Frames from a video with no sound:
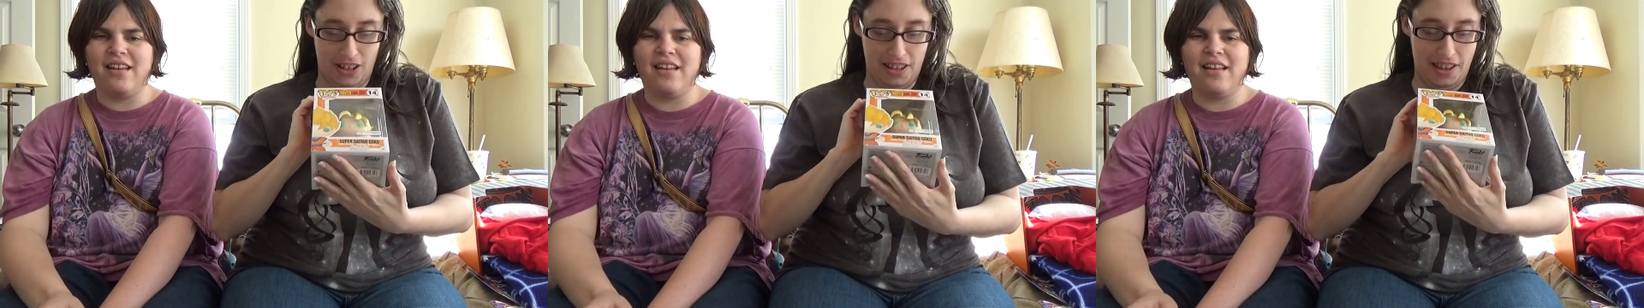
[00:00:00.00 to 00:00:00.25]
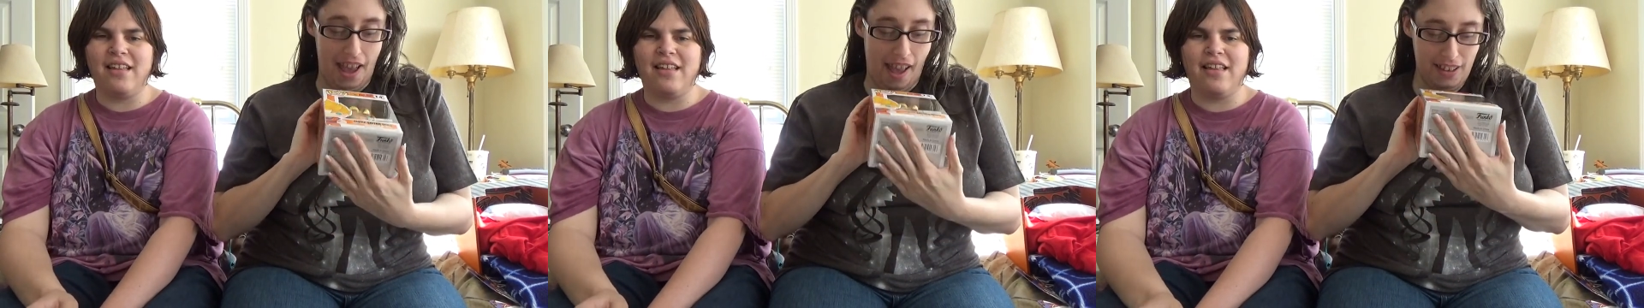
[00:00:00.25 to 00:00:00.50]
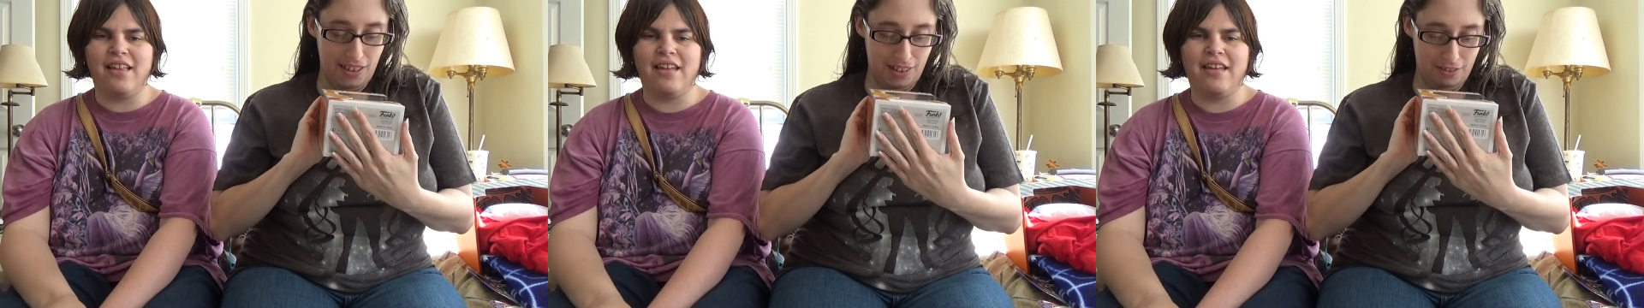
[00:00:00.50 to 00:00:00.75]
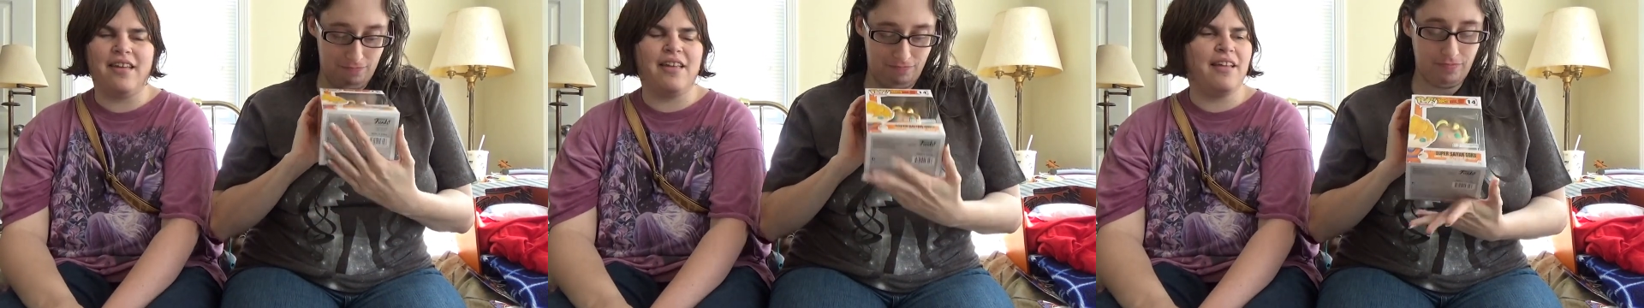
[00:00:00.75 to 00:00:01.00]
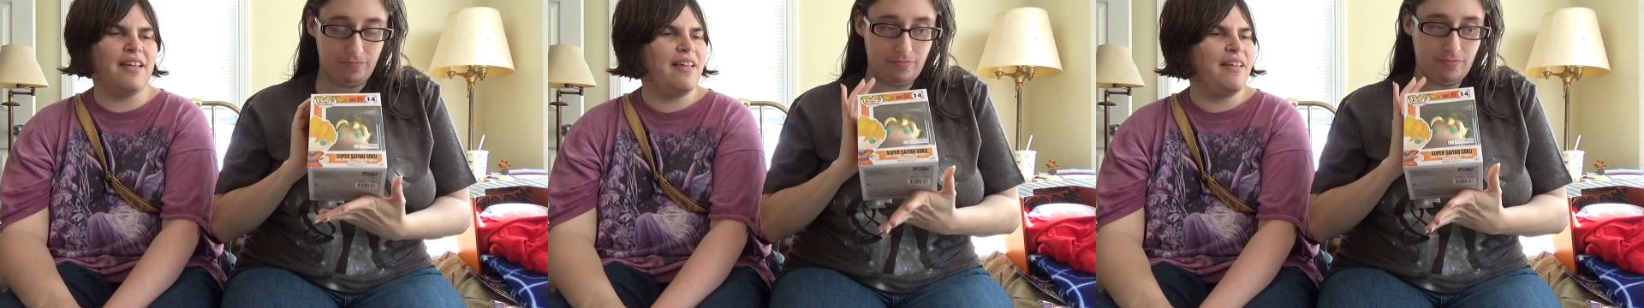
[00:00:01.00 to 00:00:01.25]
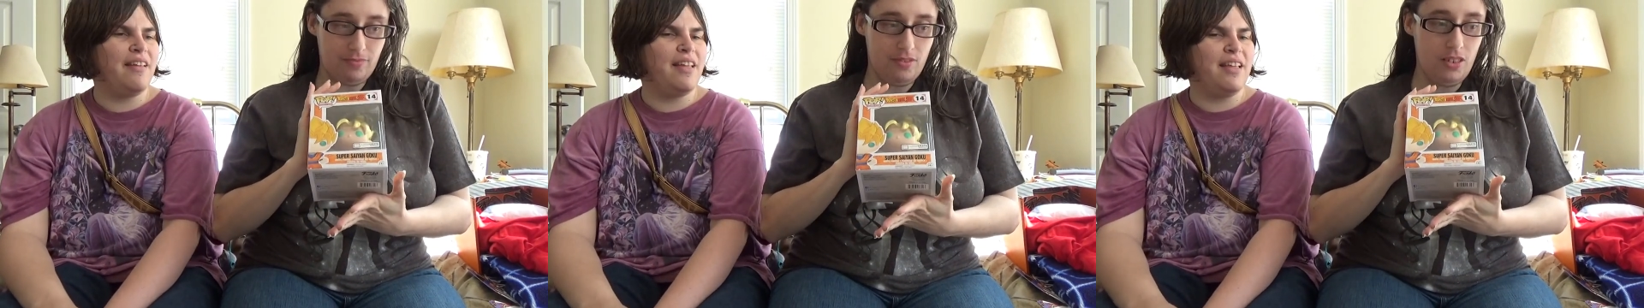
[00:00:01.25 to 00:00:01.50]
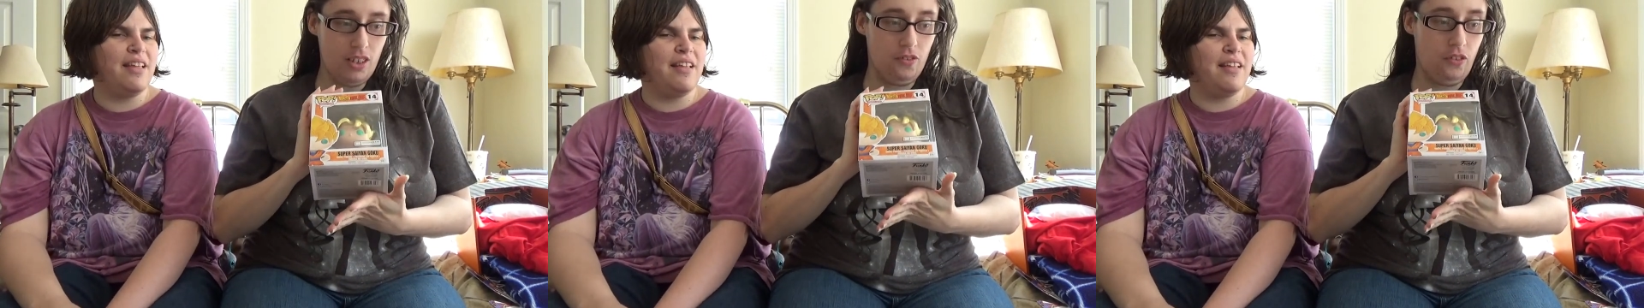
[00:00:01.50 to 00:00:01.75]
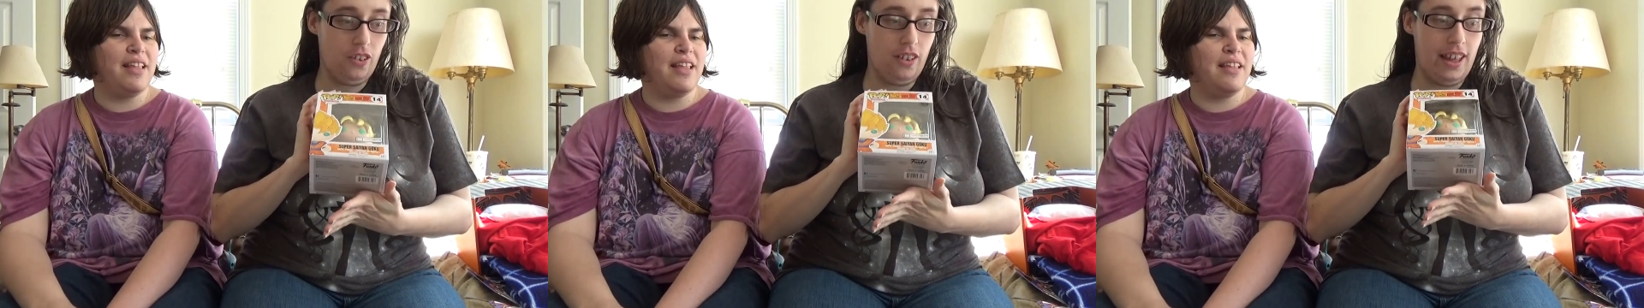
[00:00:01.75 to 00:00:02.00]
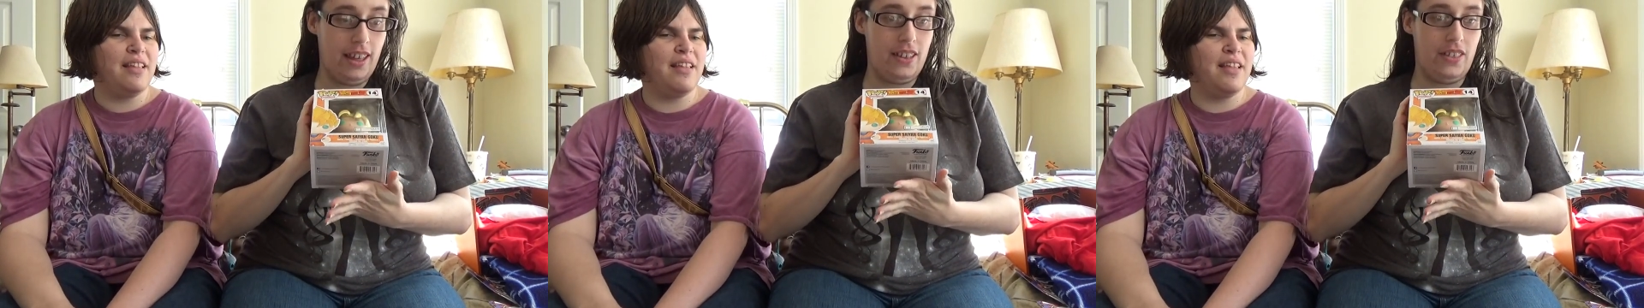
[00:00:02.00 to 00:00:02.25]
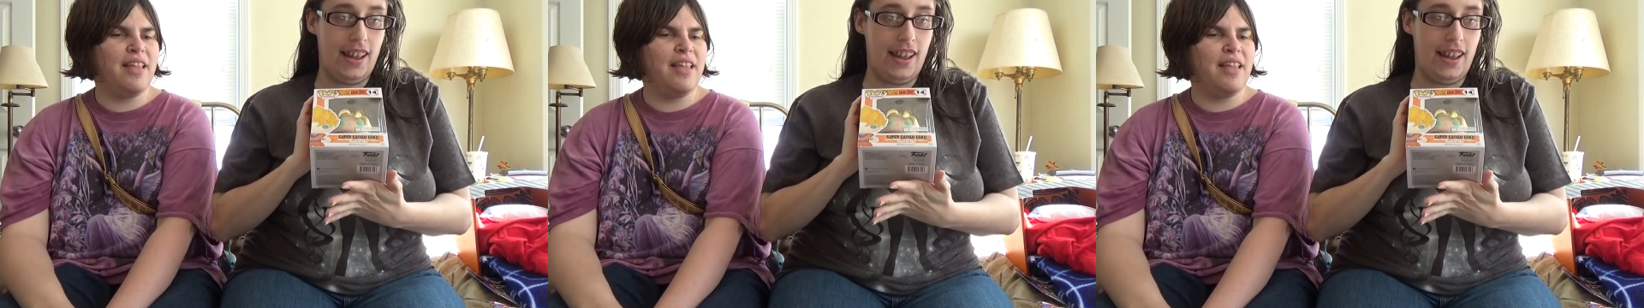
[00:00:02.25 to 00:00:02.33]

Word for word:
Speaker 1: to get, for, and